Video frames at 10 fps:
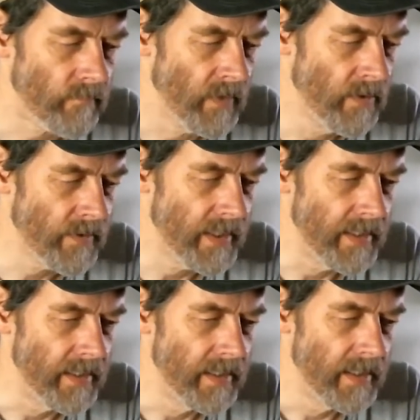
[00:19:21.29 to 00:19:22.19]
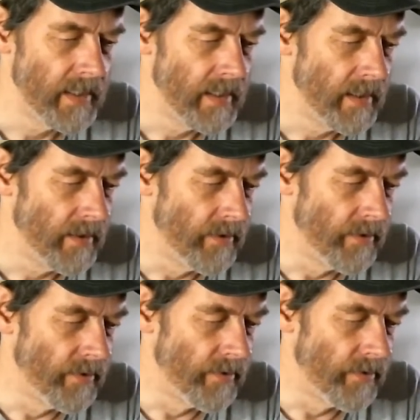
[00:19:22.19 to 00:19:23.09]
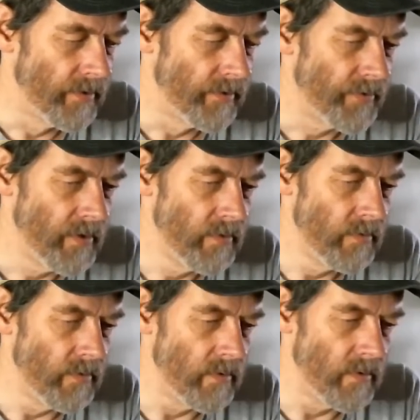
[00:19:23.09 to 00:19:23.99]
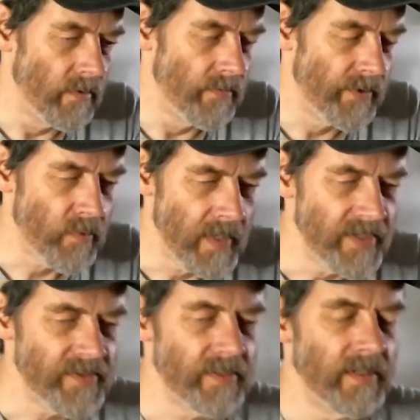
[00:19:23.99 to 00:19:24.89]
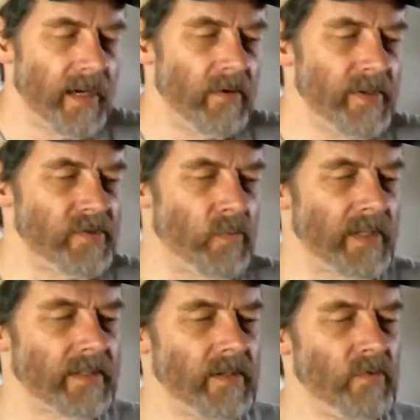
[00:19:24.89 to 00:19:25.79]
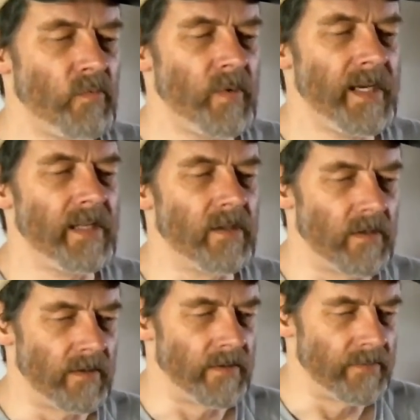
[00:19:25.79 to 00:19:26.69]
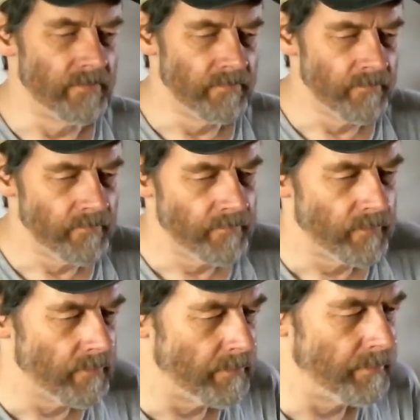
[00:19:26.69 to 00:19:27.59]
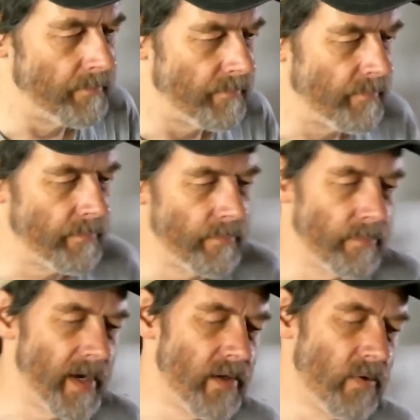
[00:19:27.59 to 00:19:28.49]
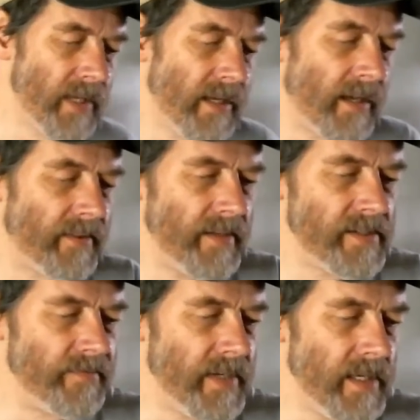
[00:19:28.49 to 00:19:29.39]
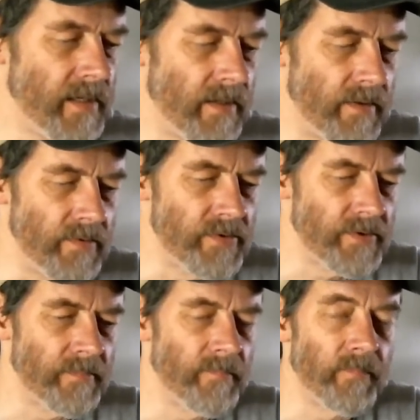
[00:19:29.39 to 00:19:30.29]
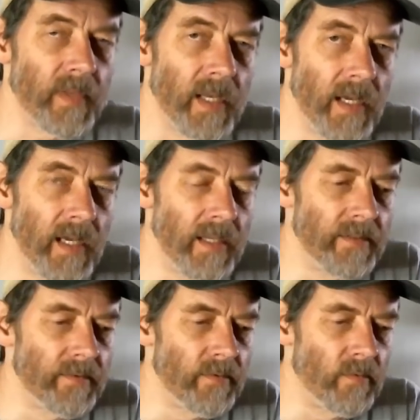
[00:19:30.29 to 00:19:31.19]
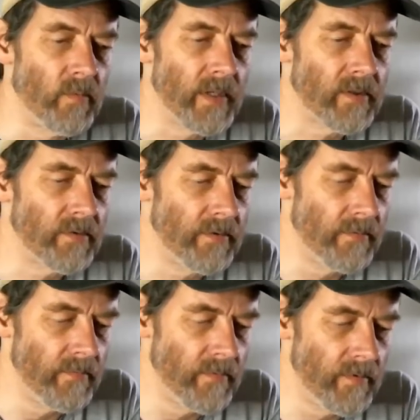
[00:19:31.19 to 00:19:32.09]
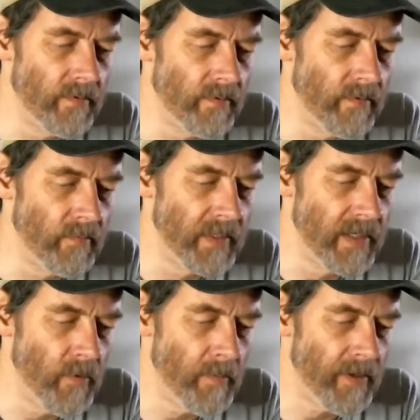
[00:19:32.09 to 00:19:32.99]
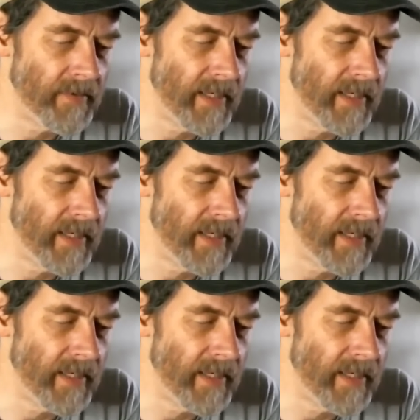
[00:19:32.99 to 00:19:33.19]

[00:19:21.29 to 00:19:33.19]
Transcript: Okay. So the question now is, what can we learn by looking at these videos and what we know about the